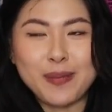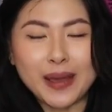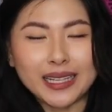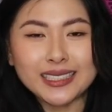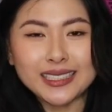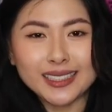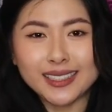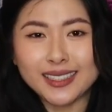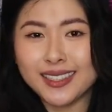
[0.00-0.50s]

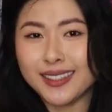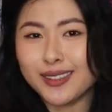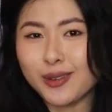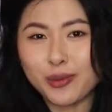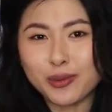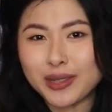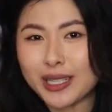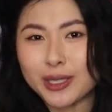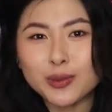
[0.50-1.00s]
Basically,
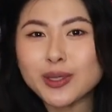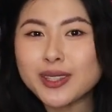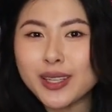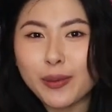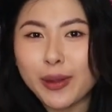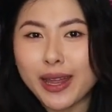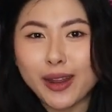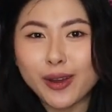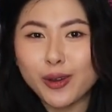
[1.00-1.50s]
that's what
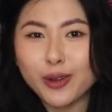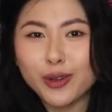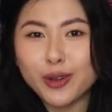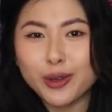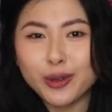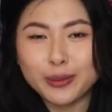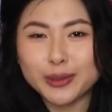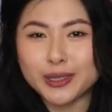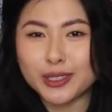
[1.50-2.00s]
the way
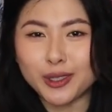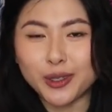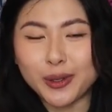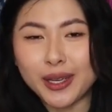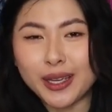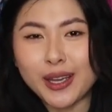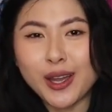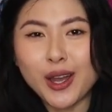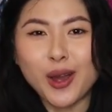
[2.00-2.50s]
hula hoop is
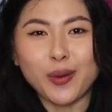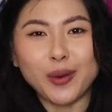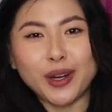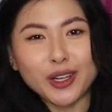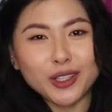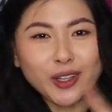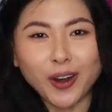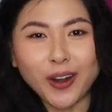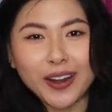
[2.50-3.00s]
doing.
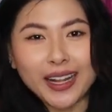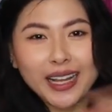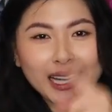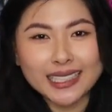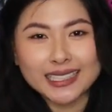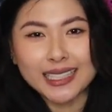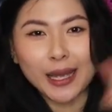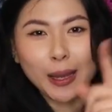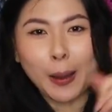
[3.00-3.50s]
When you're
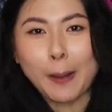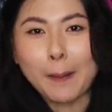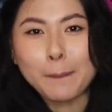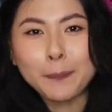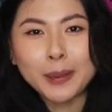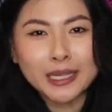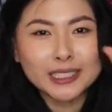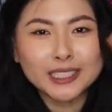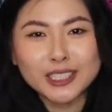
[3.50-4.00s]
turning, it's like
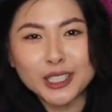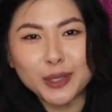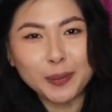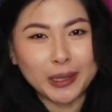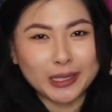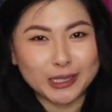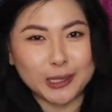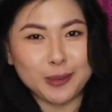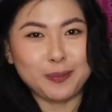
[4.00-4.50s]
punching,
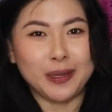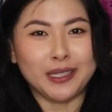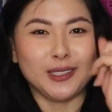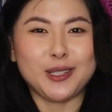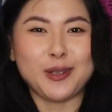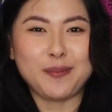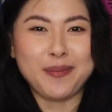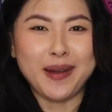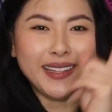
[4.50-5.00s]
punching,
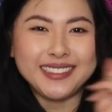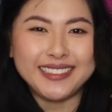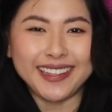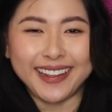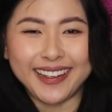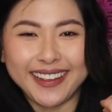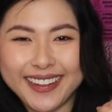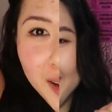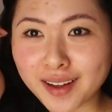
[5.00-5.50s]
punching,
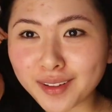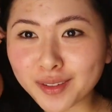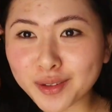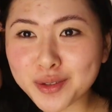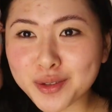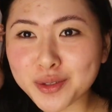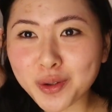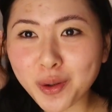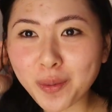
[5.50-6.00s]
punching. I
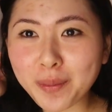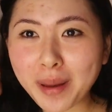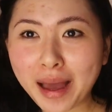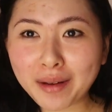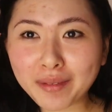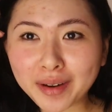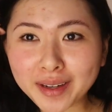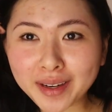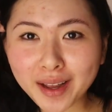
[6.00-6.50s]
look so
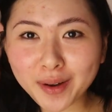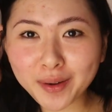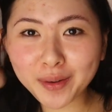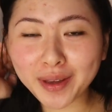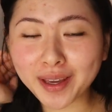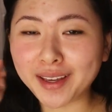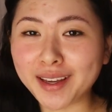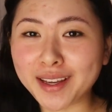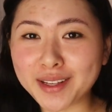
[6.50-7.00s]
bad right now.
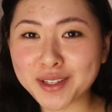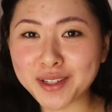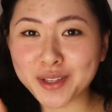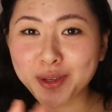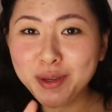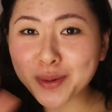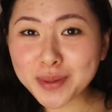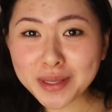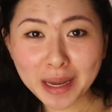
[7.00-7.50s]
Okay,
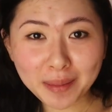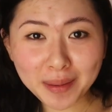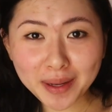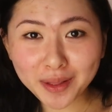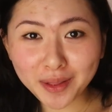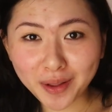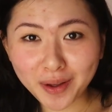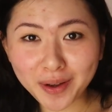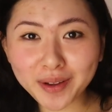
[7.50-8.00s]
excuse how
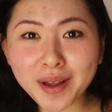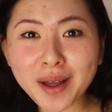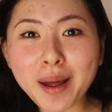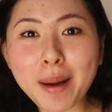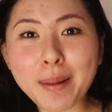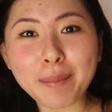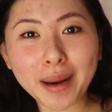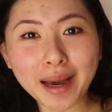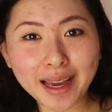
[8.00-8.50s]
I look.
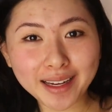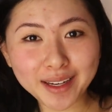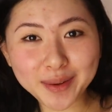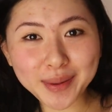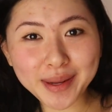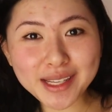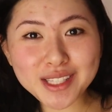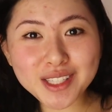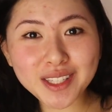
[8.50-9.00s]
But
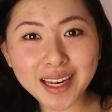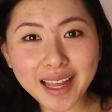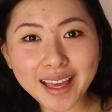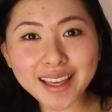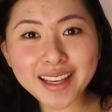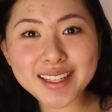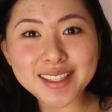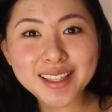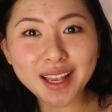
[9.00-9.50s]
anyways,
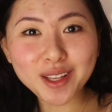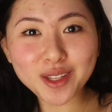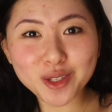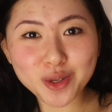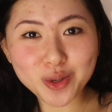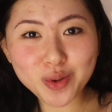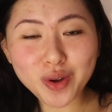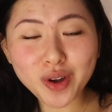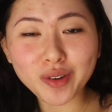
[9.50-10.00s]
today is day
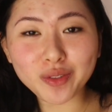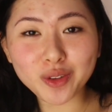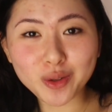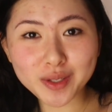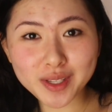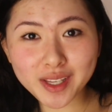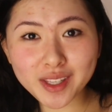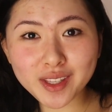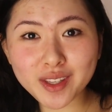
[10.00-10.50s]
two of
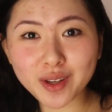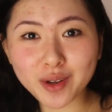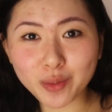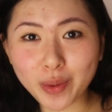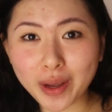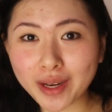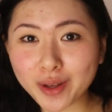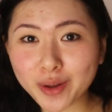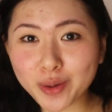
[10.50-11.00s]
using
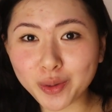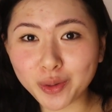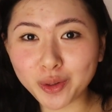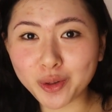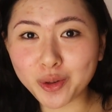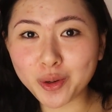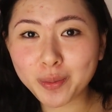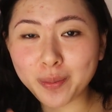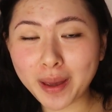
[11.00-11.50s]
the way to
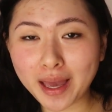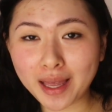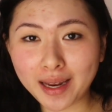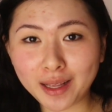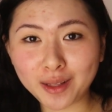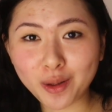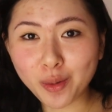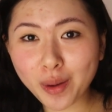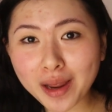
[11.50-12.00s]
hula hoop.
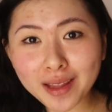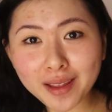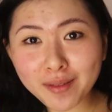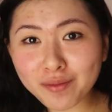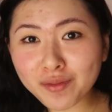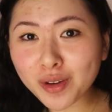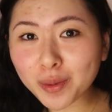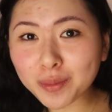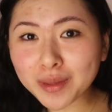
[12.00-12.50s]
And I know I
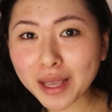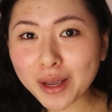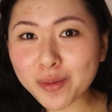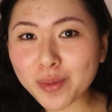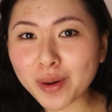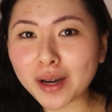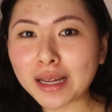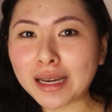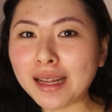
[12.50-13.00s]
didn't film
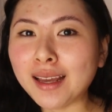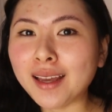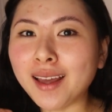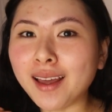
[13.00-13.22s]
day one.